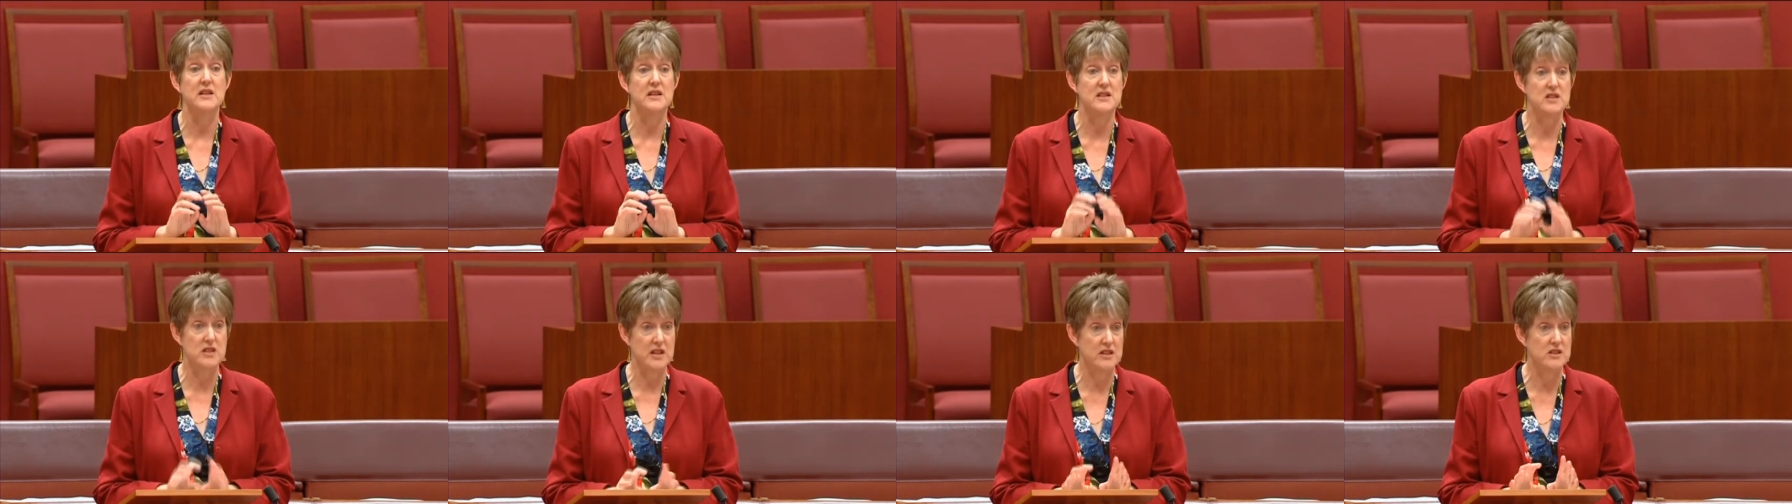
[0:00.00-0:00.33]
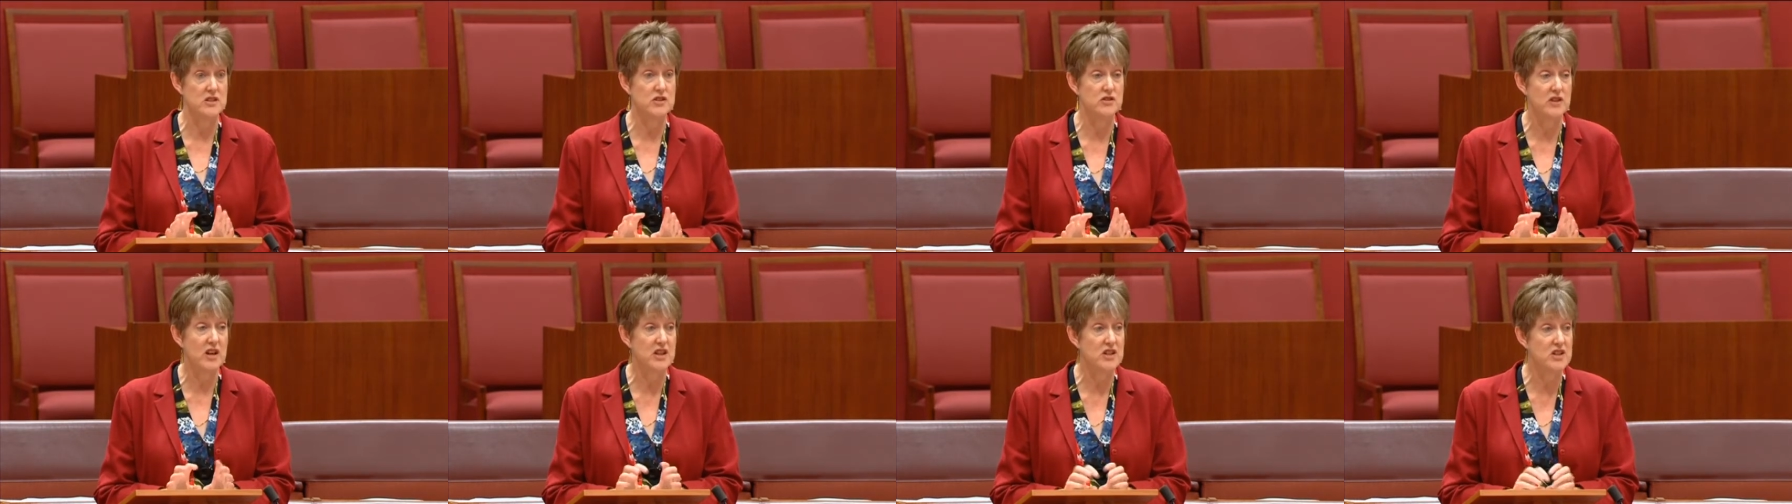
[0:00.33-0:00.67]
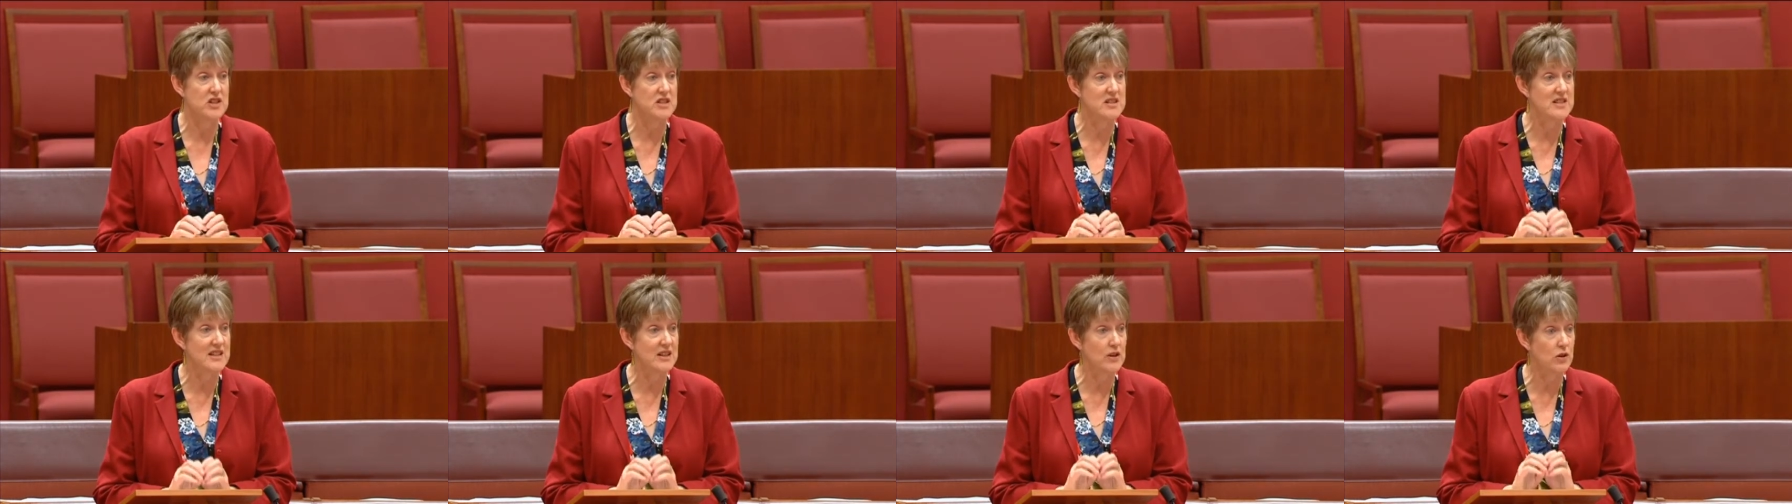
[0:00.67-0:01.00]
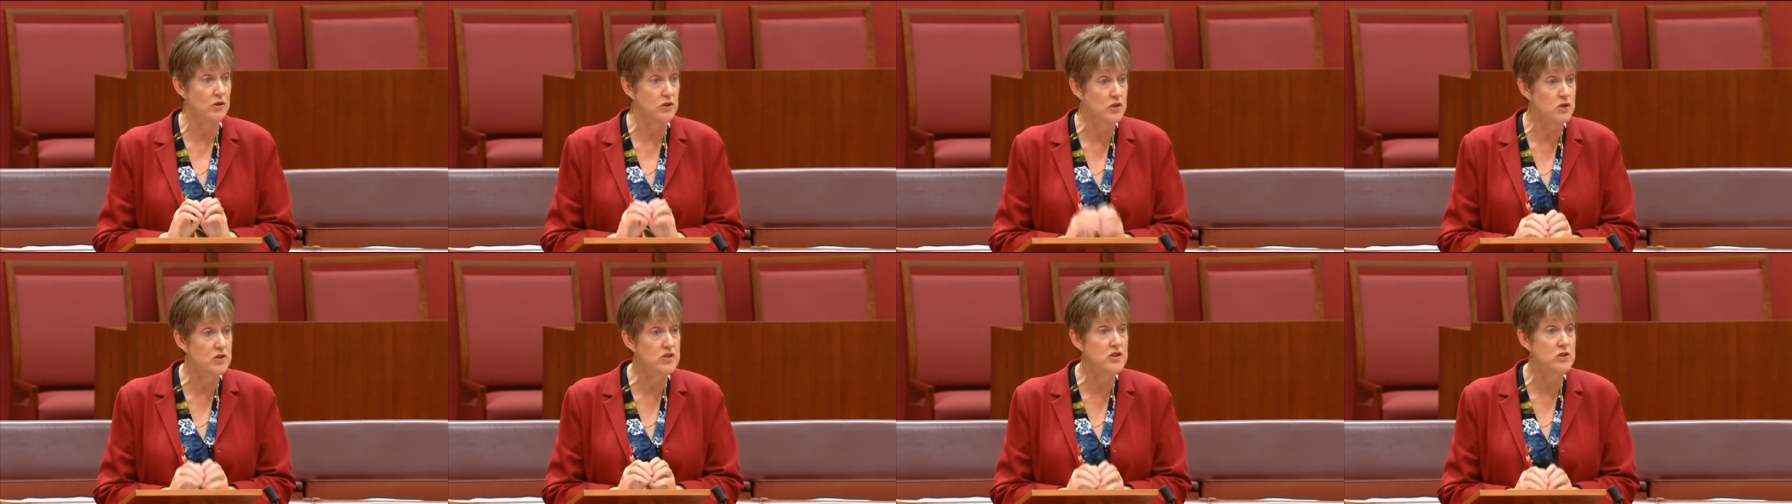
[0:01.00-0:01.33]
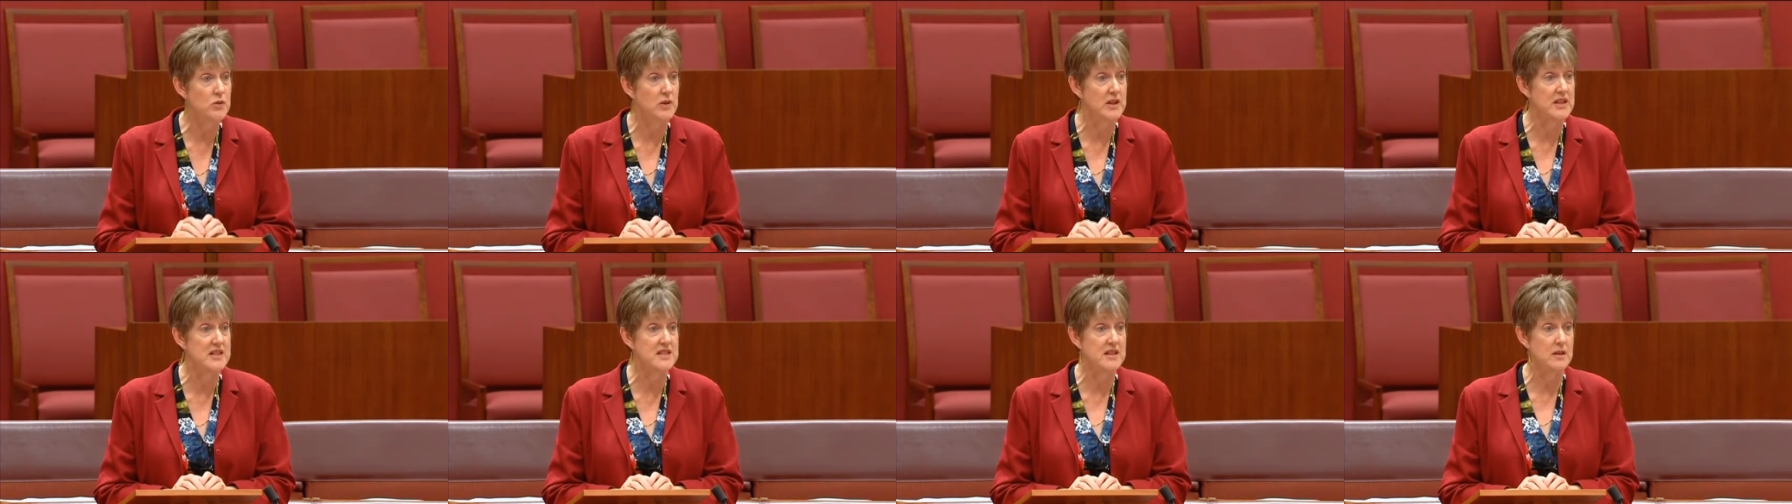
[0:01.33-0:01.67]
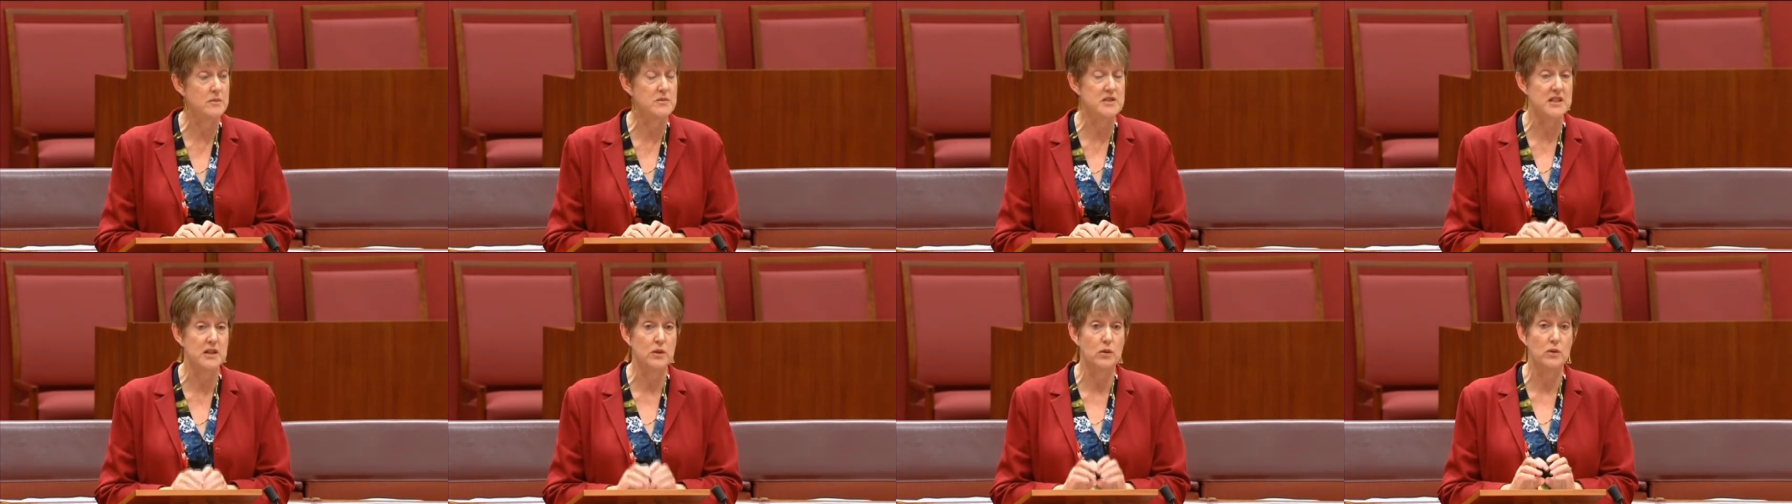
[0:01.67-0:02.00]
its instructions, they're not used to
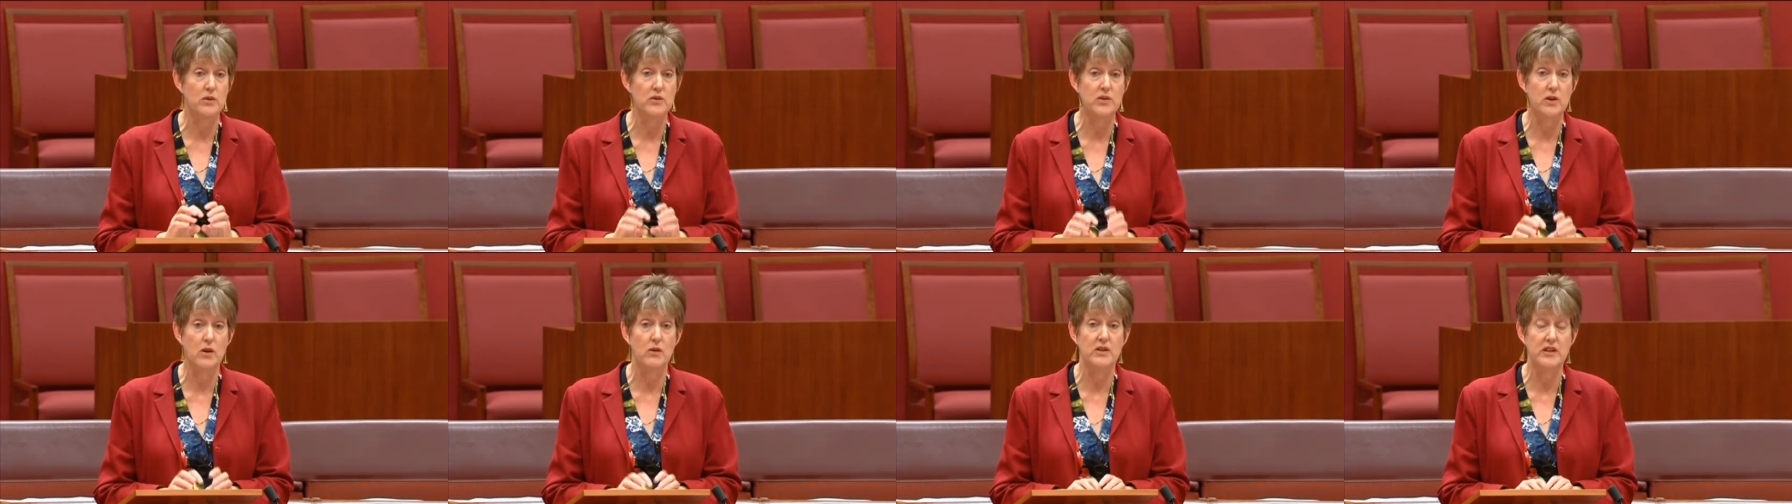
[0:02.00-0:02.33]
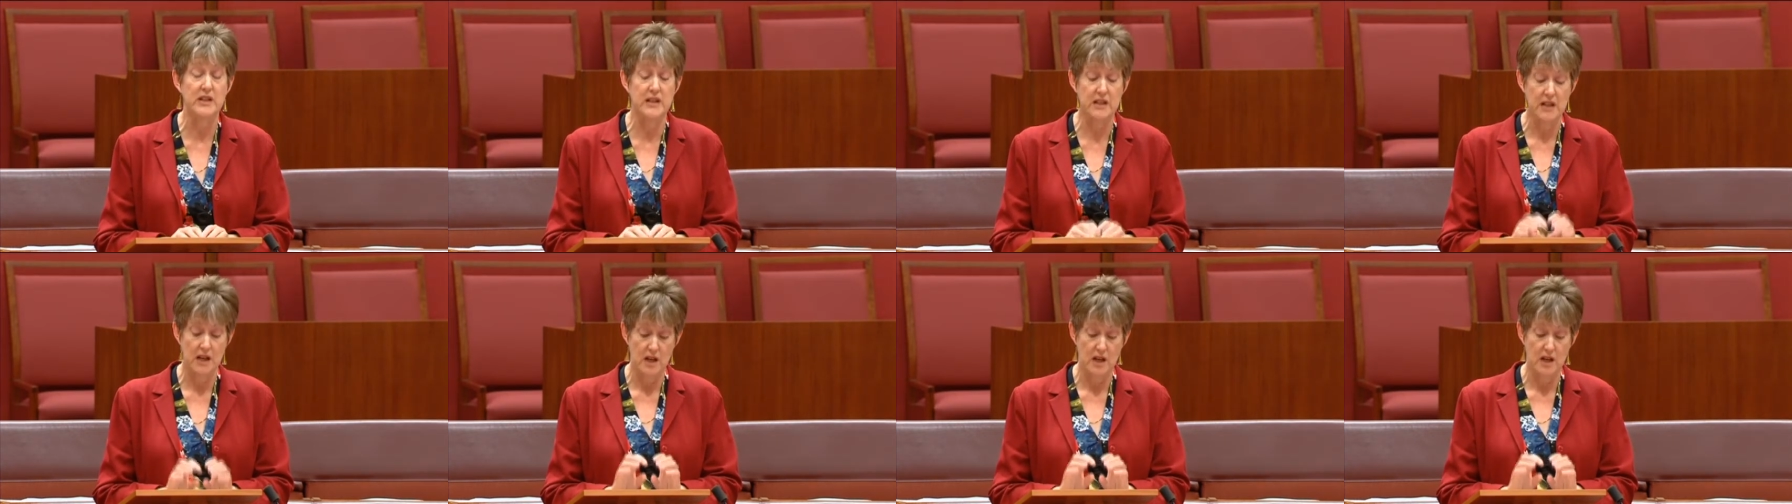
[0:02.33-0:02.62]
accepting authority.